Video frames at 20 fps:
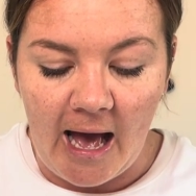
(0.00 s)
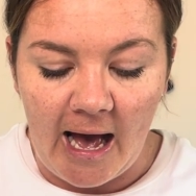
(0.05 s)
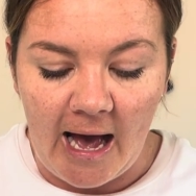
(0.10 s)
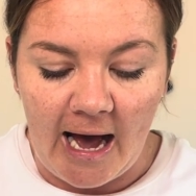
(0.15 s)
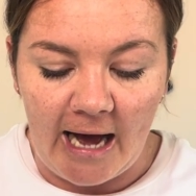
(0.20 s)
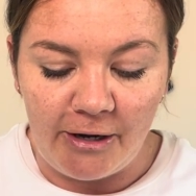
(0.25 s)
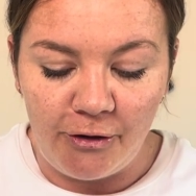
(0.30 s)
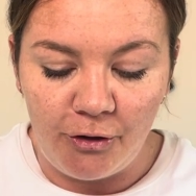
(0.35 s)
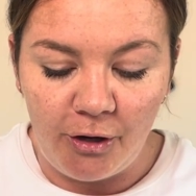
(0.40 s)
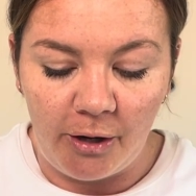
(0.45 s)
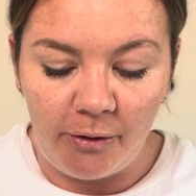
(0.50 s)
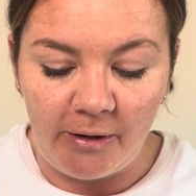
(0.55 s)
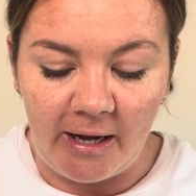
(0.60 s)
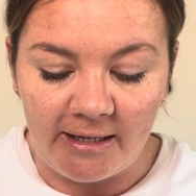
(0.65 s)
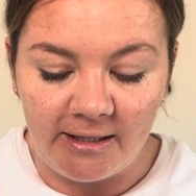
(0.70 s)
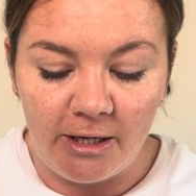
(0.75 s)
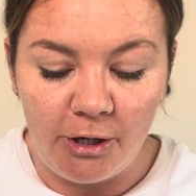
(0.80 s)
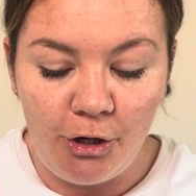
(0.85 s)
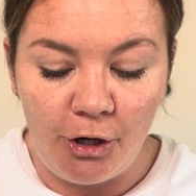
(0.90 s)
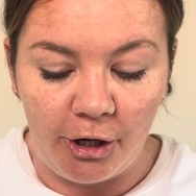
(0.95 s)
and known
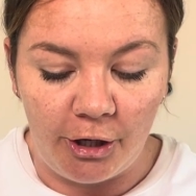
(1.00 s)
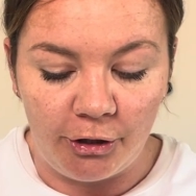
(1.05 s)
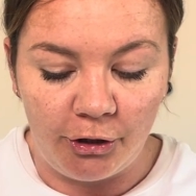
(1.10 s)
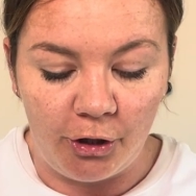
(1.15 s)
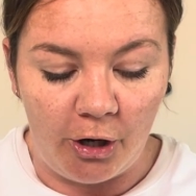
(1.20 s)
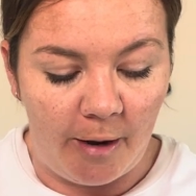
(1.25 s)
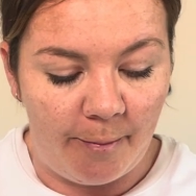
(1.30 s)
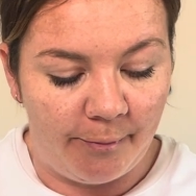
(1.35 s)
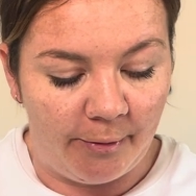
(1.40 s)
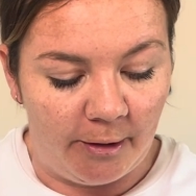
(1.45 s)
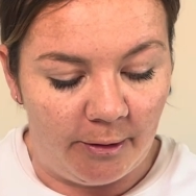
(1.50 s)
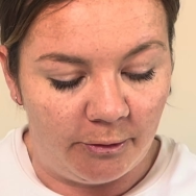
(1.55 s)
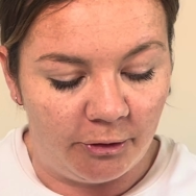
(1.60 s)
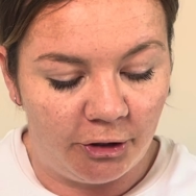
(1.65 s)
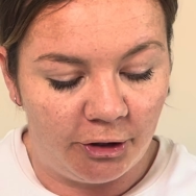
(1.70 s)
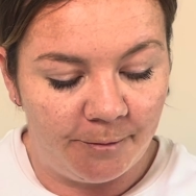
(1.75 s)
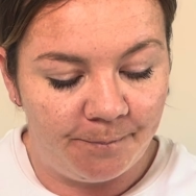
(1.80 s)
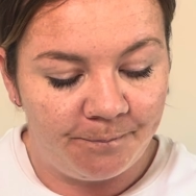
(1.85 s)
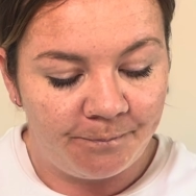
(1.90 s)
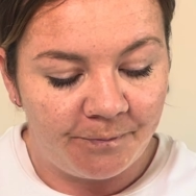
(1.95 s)
as the nurture
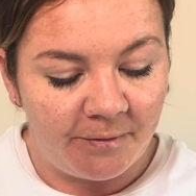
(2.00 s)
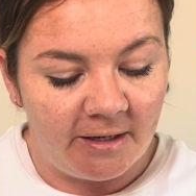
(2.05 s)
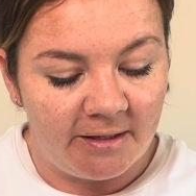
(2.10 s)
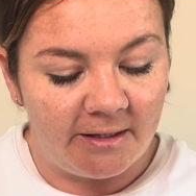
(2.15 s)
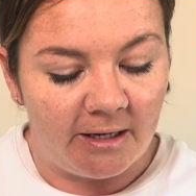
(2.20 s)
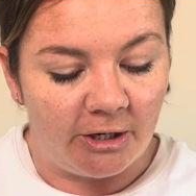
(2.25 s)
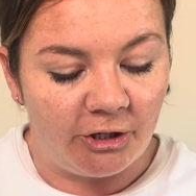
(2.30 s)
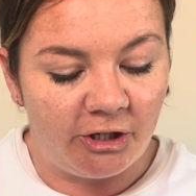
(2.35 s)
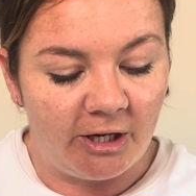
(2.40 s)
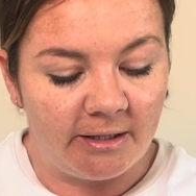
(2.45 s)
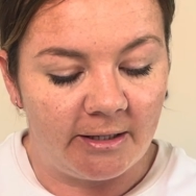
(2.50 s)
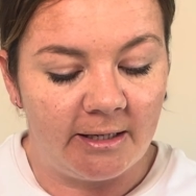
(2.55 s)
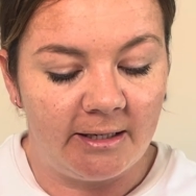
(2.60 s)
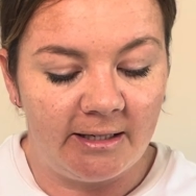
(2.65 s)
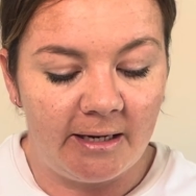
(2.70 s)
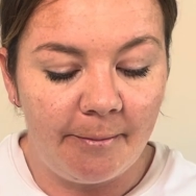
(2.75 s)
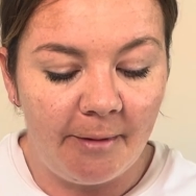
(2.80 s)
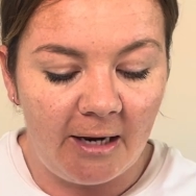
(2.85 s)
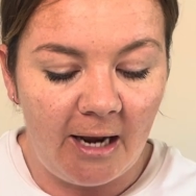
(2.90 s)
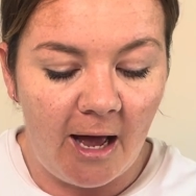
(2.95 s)
approach, such as the
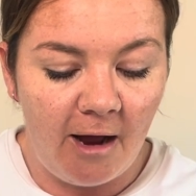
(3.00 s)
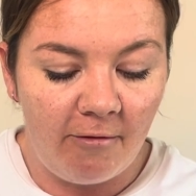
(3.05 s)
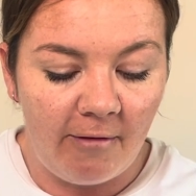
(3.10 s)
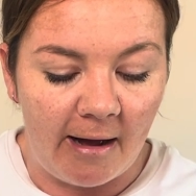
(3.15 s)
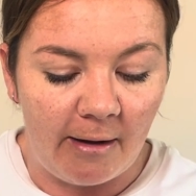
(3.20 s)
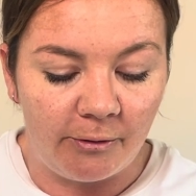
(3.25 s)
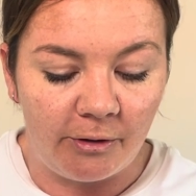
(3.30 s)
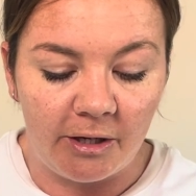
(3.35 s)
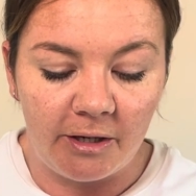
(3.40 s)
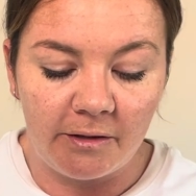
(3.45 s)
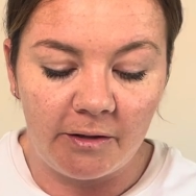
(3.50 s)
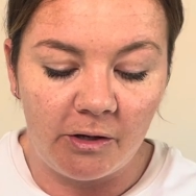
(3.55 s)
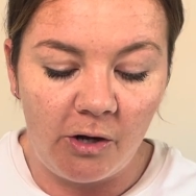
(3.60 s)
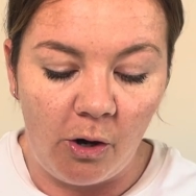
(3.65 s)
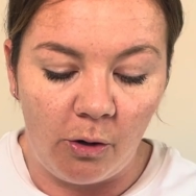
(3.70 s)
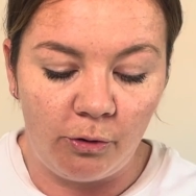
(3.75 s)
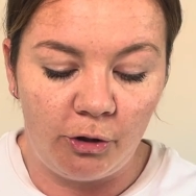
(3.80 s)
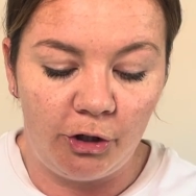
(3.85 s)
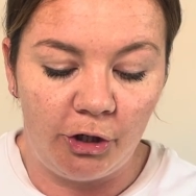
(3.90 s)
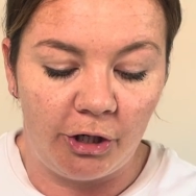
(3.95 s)
stimuli around us,
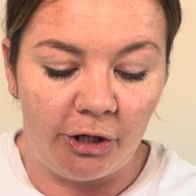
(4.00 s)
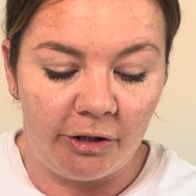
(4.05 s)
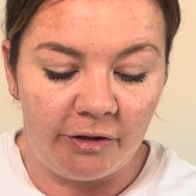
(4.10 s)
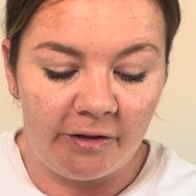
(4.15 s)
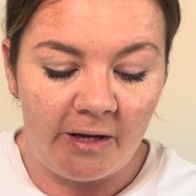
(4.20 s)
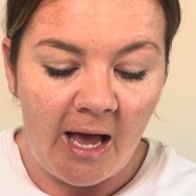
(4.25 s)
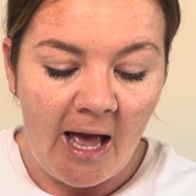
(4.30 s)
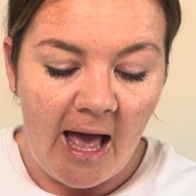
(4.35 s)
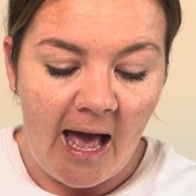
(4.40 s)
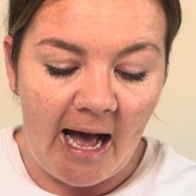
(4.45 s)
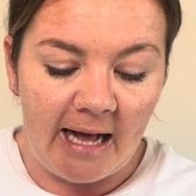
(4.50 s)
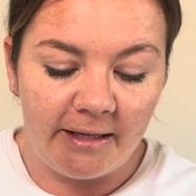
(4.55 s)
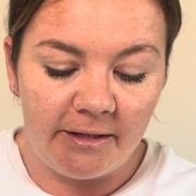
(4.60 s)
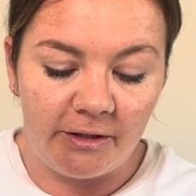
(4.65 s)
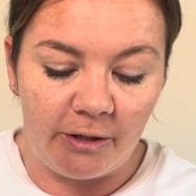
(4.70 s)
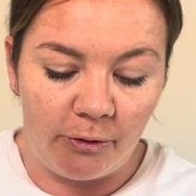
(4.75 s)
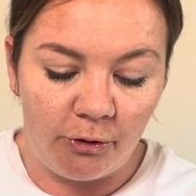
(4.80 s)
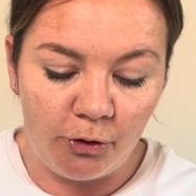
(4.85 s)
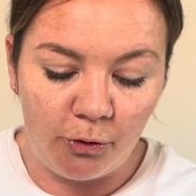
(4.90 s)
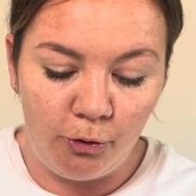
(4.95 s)
cultures, and
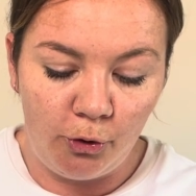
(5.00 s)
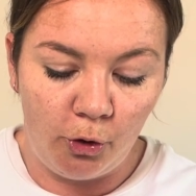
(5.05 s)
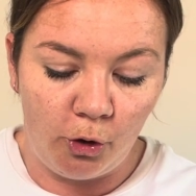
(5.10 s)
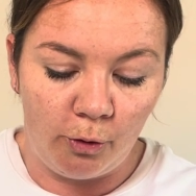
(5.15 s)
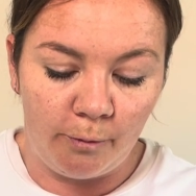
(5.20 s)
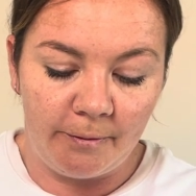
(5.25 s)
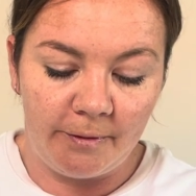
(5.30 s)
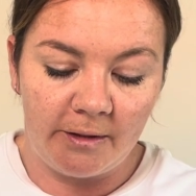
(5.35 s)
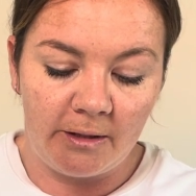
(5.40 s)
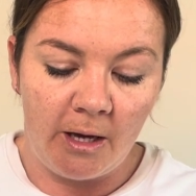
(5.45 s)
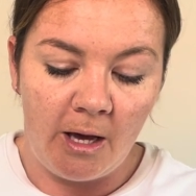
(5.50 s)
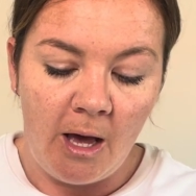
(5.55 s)
social norms.